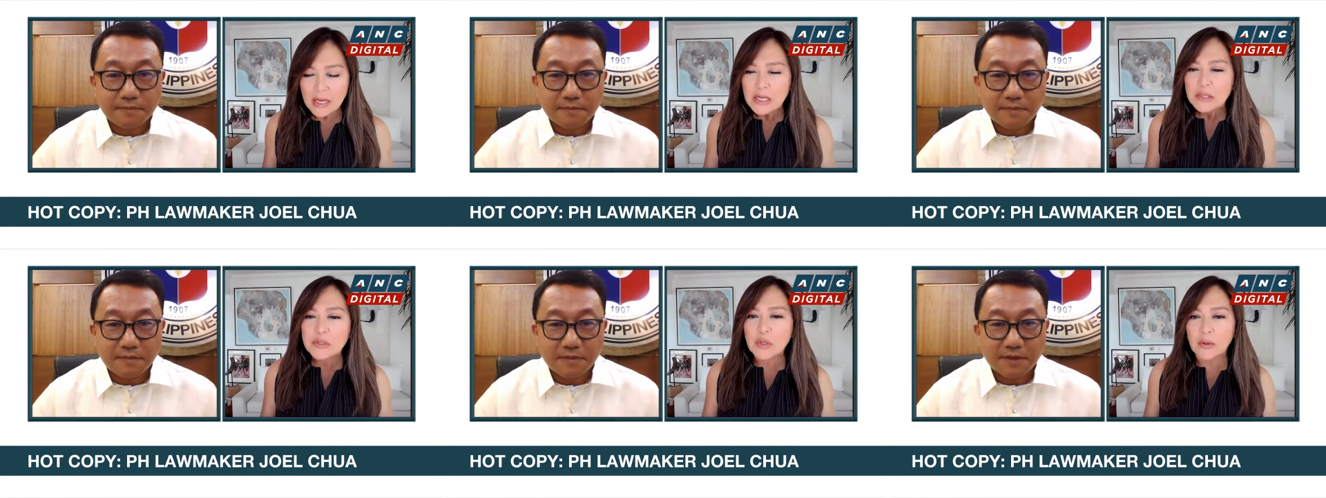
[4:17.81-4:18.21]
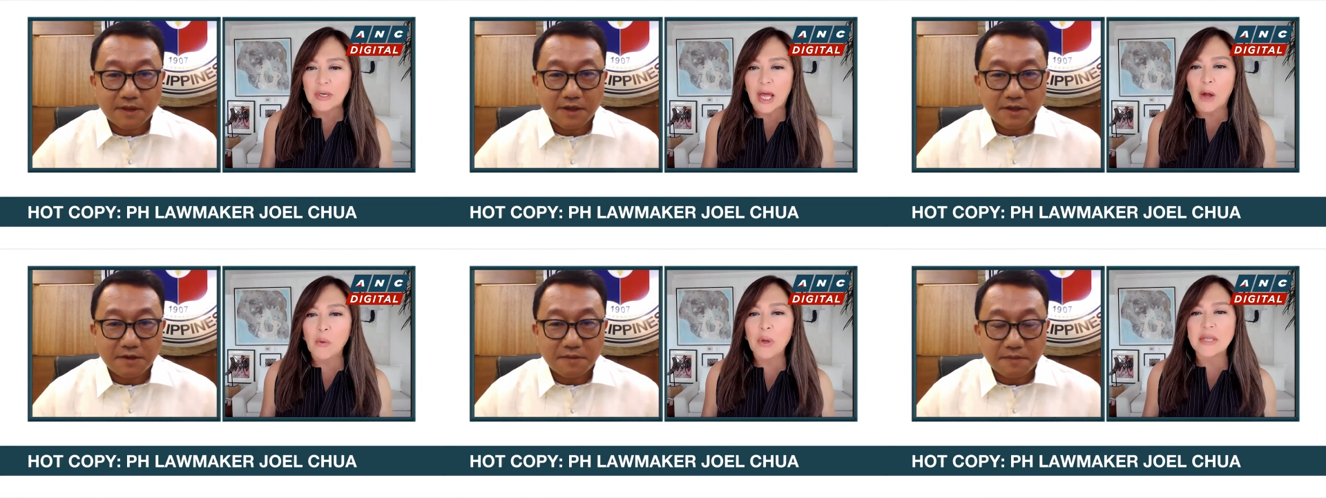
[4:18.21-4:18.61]
Speaker 1: So
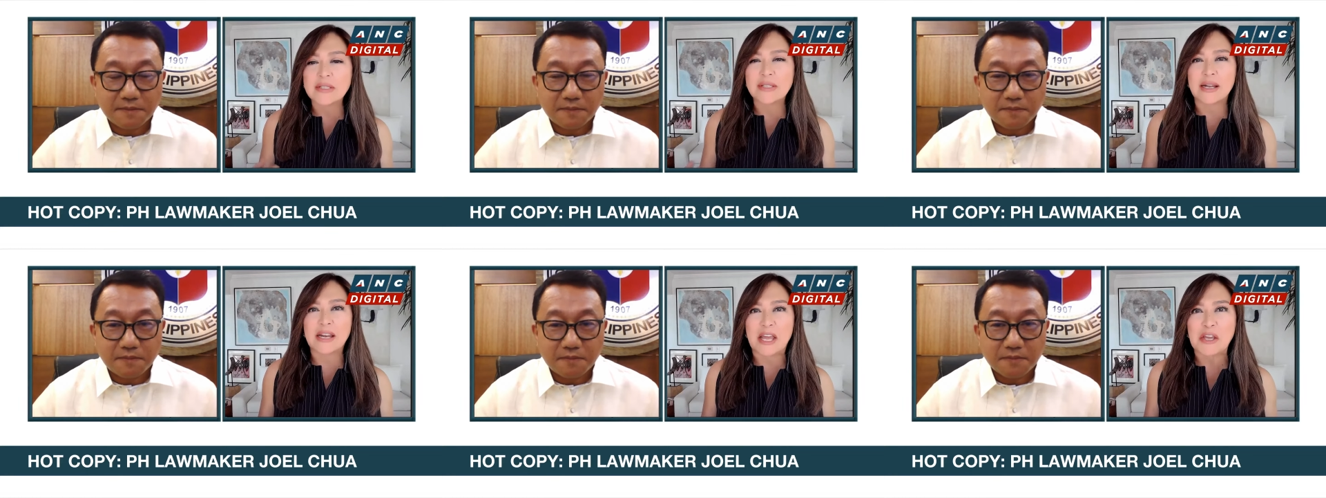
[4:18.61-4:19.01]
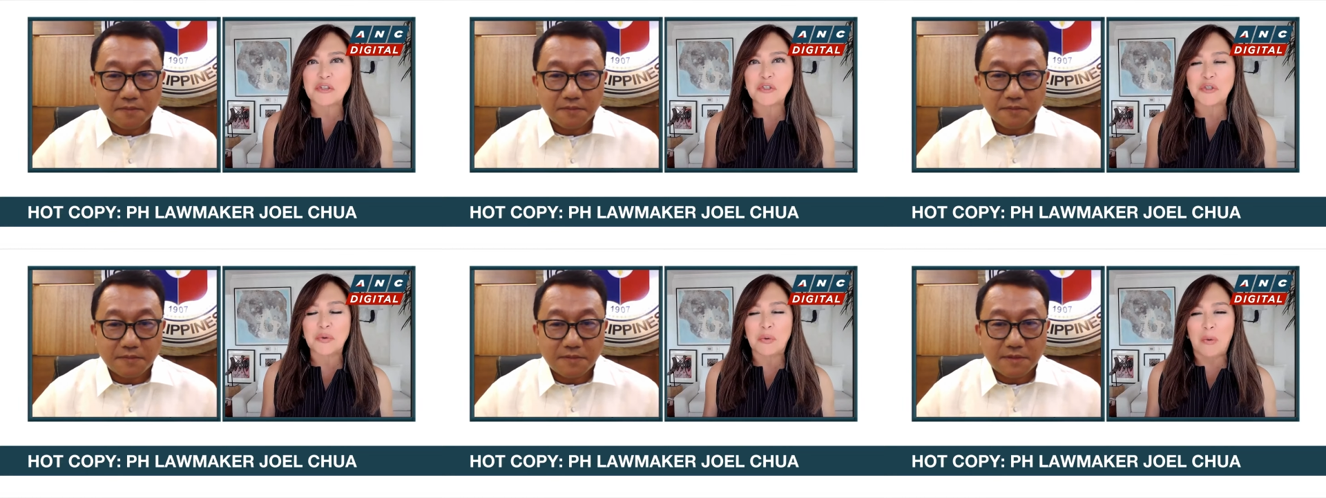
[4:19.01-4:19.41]
now it's an
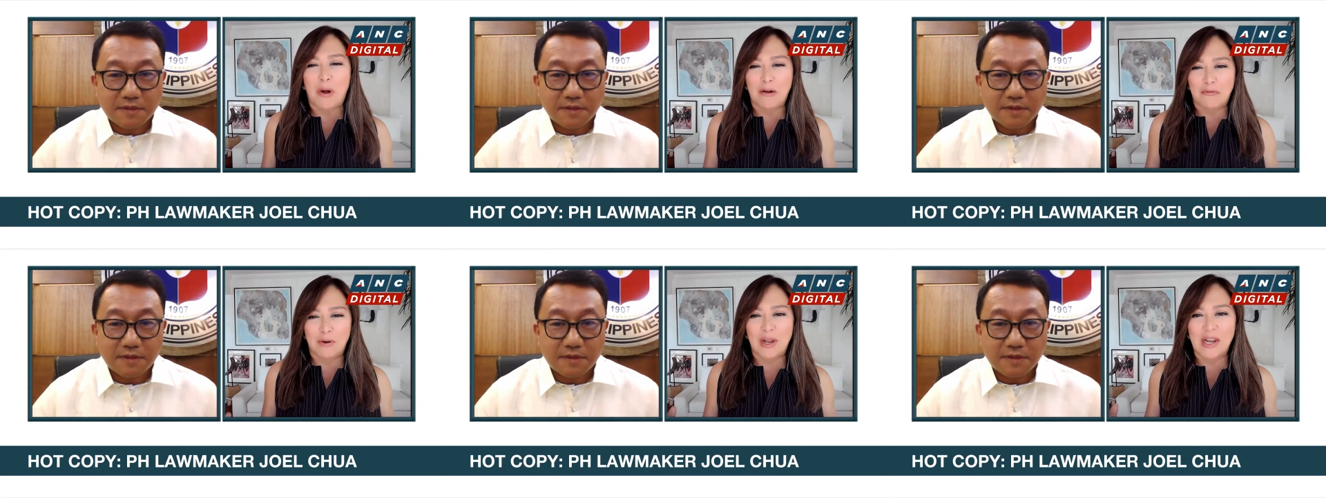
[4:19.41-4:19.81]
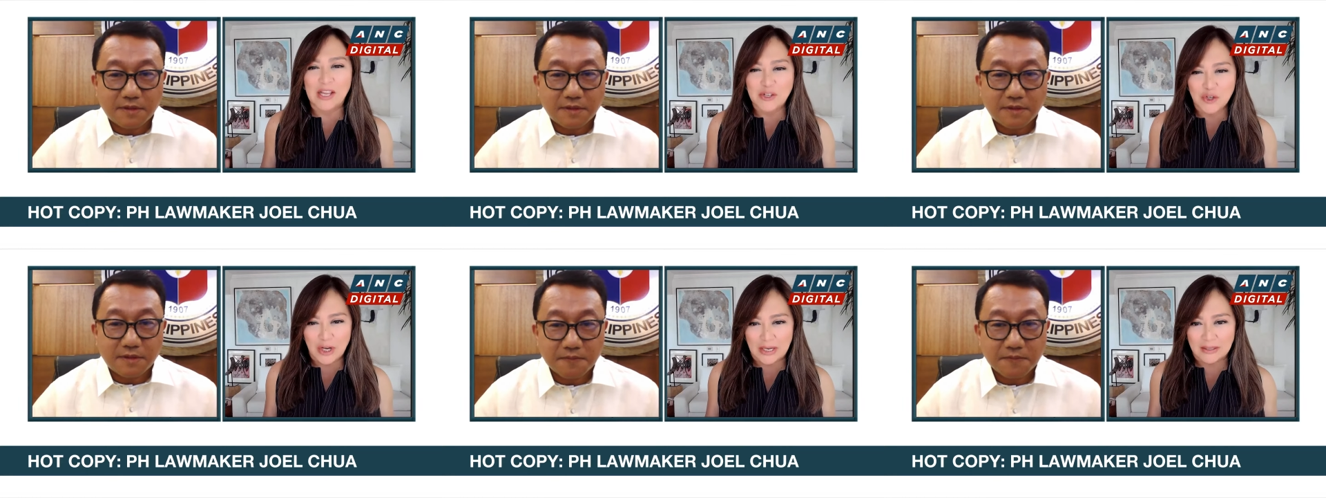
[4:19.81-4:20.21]
issue of
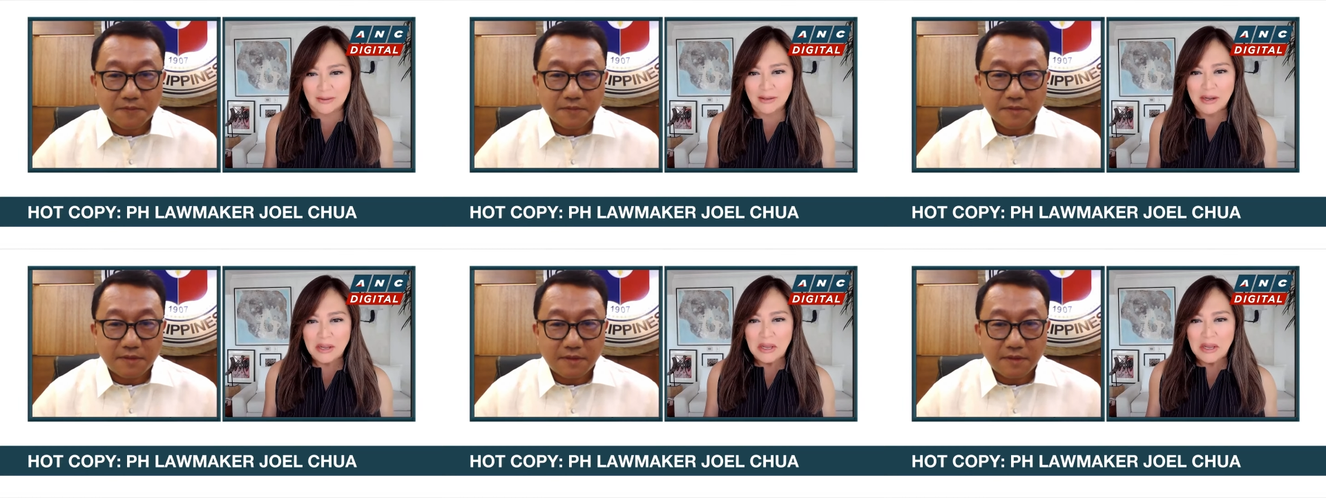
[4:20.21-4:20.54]
religion.